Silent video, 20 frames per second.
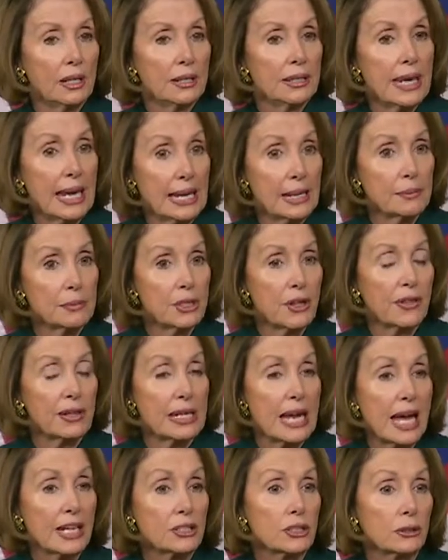named to the
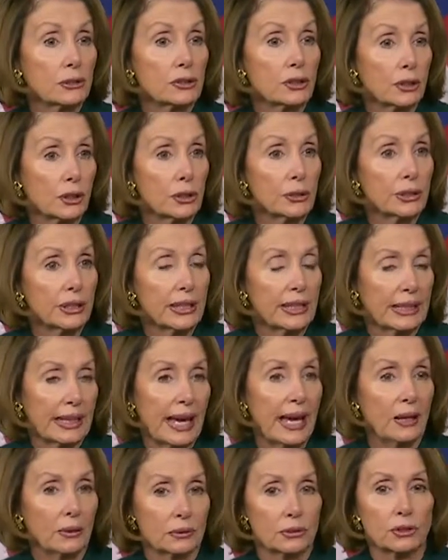National Security
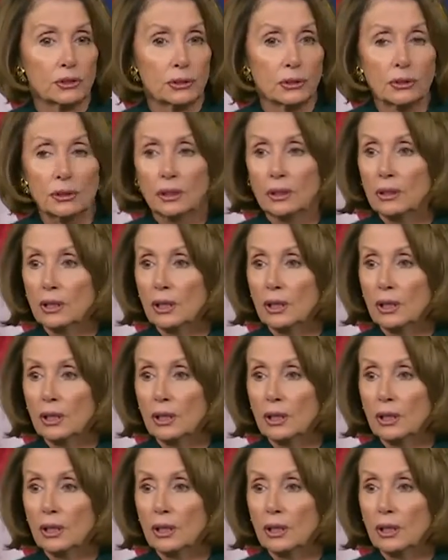Council